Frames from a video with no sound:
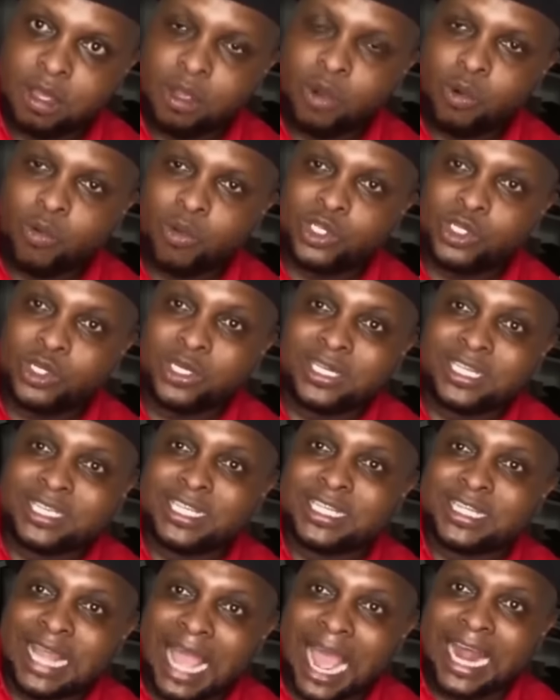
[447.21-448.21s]
We should
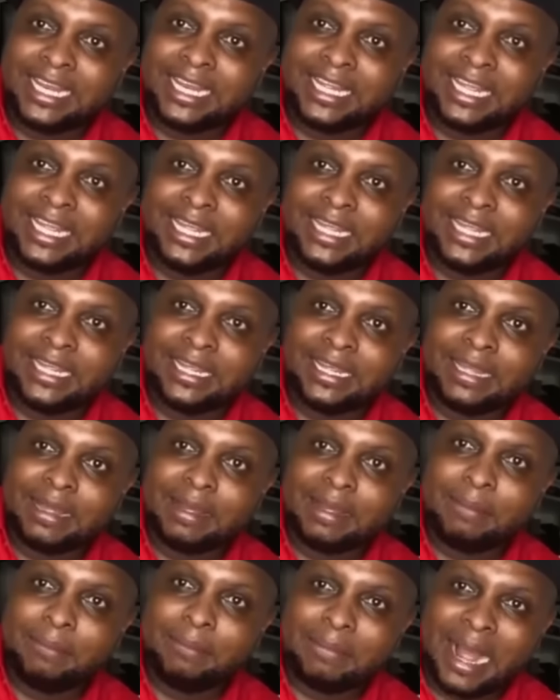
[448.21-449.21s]
study
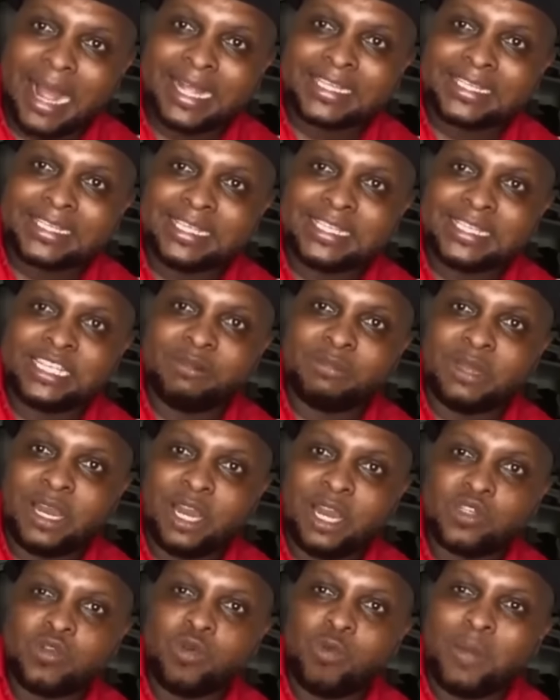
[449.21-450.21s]
Marxism,
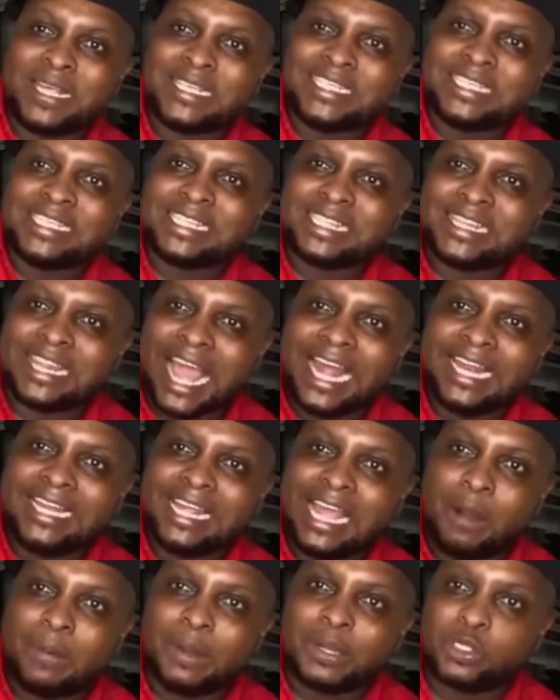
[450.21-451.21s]
Leninism. We must study
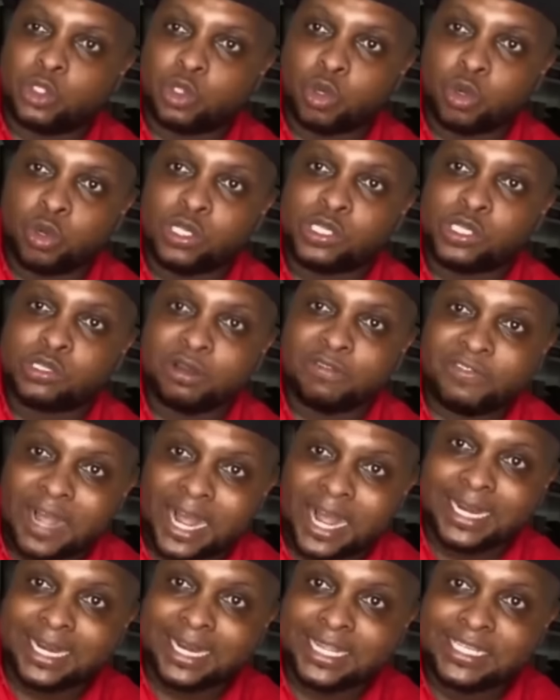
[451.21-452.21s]
our tools of
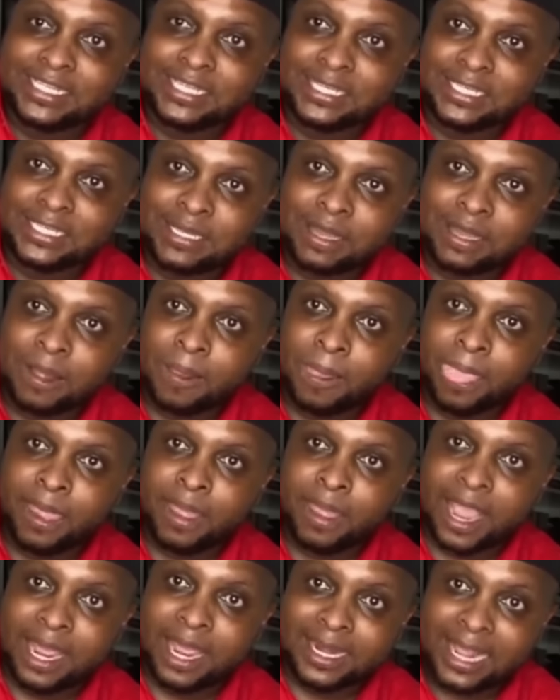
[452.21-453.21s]
analysis
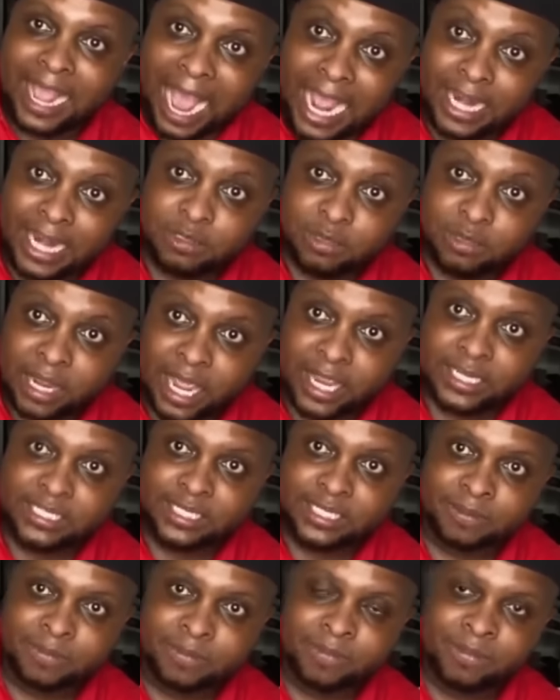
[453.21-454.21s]
and guide to
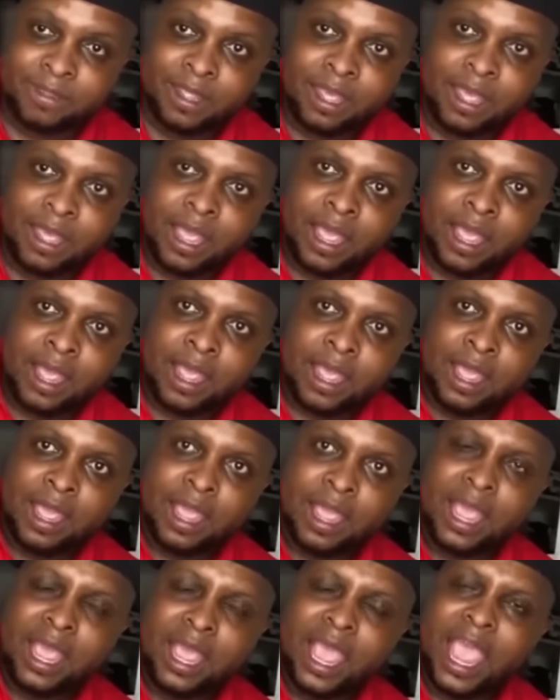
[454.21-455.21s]
action.
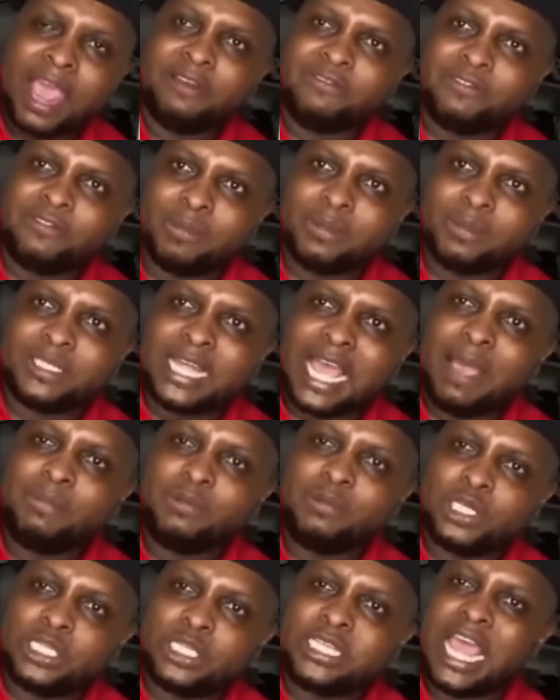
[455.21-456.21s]
And from time
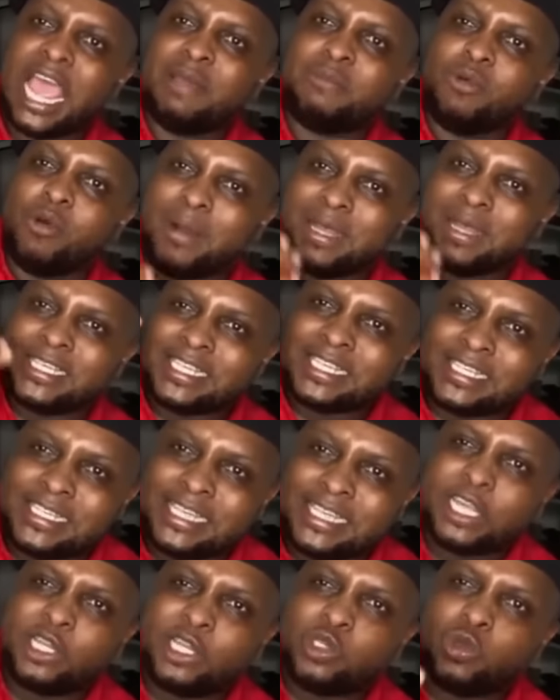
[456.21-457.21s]
to time, we must
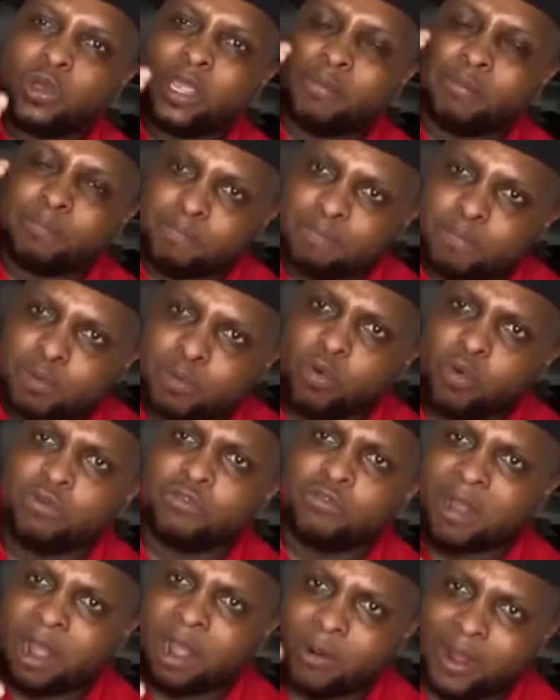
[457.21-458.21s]
seek to
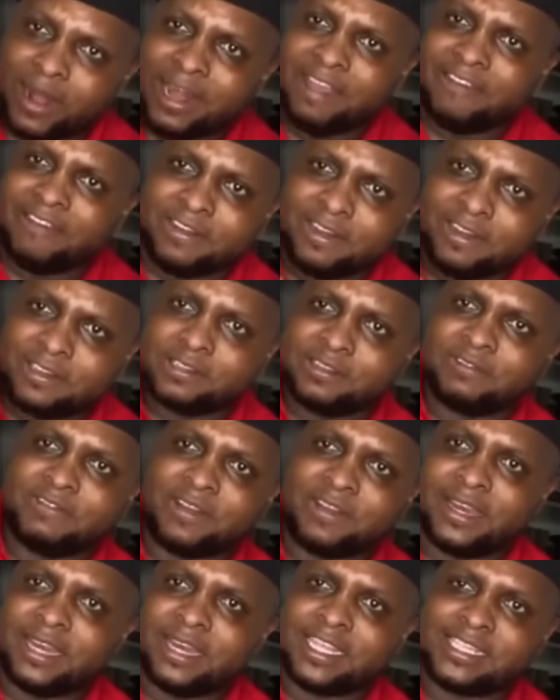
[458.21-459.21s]
improve our levels of
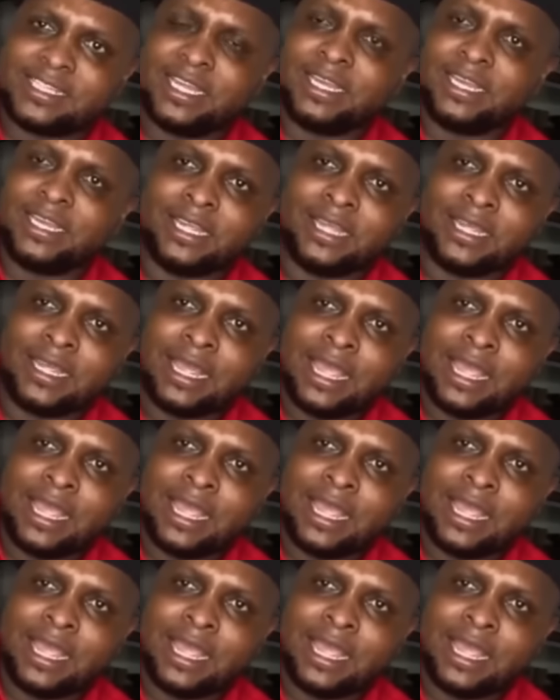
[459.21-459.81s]
understanding.